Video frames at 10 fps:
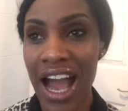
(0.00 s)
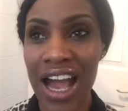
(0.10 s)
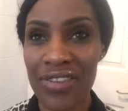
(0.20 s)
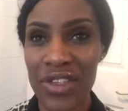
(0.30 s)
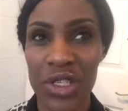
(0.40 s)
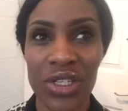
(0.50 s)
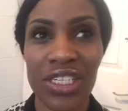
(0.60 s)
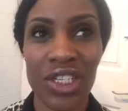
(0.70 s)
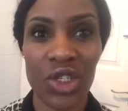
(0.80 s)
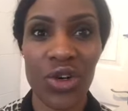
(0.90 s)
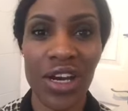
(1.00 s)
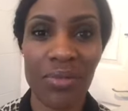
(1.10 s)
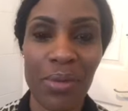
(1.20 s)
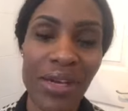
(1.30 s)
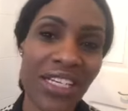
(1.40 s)
I've just tried
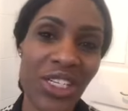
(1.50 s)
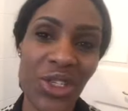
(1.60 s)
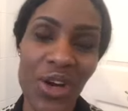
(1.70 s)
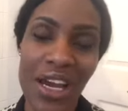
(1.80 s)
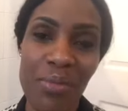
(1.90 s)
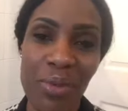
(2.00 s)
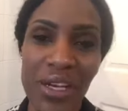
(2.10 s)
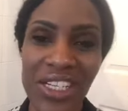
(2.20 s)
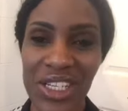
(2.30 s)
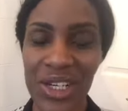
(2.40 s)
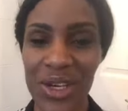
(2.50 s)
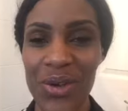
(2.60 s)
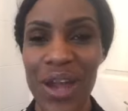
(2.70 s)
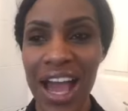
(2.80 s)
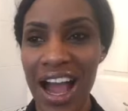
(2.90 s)
my best to try and bring to
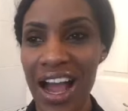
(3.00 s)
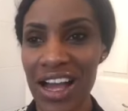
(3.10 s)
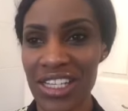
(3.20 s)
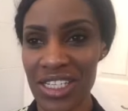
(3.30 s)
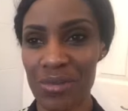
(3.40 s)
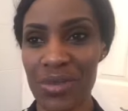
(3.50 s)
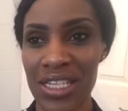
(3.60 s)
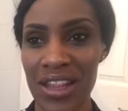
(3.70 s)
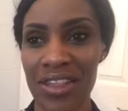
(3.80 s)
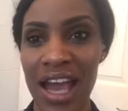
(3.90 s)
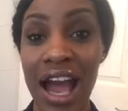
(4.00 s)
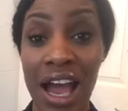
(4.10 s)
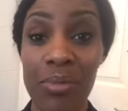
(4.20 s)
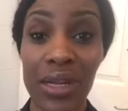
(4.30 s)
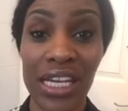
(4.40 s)
you items that
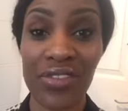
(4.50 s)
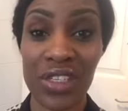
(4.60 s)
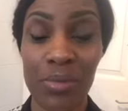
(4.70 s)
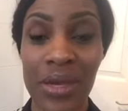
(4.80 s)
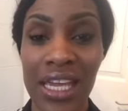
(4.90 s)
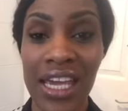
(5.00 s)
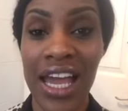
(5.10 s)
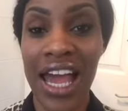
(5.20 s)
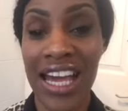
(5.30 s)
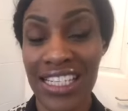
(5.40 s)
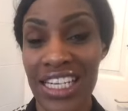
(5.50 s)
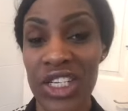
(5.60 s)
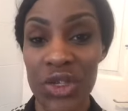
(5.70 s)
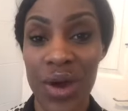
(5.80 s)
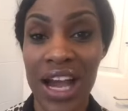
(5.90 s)
I believe to be
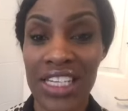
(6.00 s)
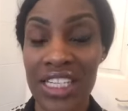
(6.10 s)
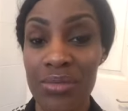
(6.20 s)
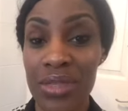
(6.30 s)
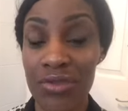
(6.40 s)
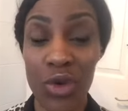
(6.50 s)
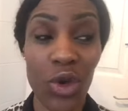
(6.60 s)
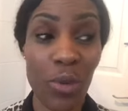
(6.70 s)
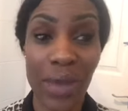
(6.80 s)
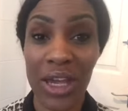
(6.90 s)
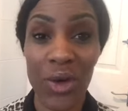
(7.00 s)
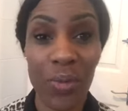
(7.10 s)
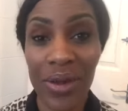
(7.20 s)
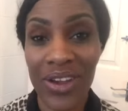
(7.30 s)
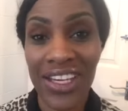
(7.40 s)
essential items for your makeup
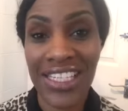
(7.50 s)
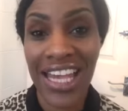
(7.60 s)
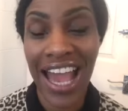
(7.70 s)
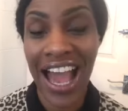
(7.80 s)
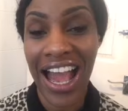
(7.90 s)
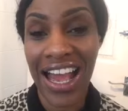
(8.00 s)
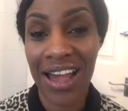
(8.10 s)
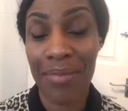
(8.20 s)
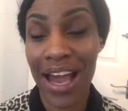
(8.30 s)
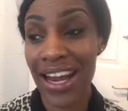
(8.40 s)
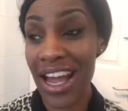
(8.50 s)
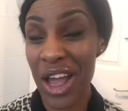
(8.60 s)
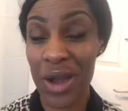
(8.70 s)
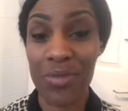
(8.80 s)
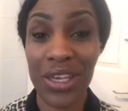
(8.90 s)
purse. And I
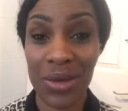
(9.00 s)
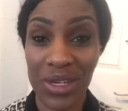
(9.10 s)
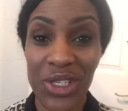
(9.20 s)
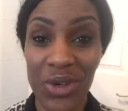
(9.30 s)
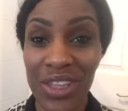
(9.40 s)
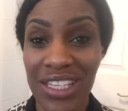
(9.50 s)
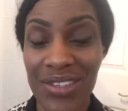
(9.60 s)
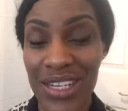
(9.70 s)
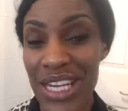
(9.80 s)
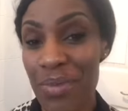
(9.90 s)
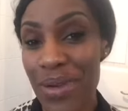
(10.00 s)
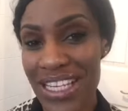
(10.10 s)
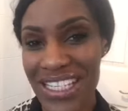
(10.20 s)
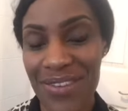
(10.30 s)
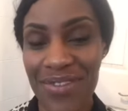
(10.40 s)
hope that you enjoyed this video.
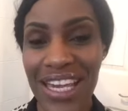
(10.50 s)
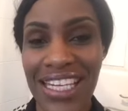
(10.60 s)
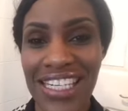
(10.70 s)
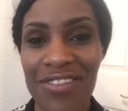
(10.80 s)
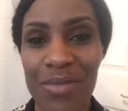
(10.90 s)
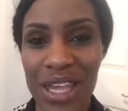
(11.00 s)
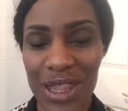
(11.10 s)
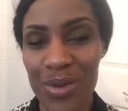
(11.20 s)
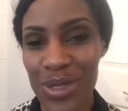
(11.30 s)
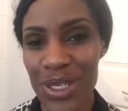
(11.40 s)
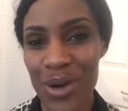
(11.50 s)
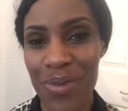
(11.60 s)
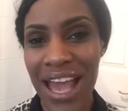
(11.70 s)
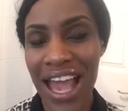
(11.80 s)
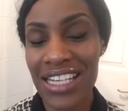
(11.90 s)
Please don't forget to give me a thumbs up,
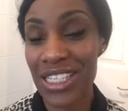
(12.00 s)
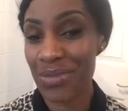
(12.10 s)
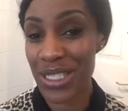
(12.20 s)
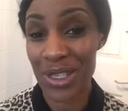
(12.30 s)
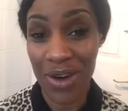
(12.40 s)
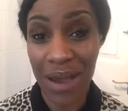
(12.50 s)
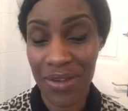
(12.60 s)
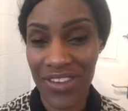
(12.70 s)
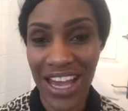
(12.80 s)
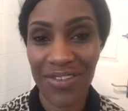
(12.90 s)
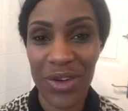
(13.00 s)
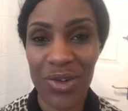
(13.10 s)
subscribe if you haven't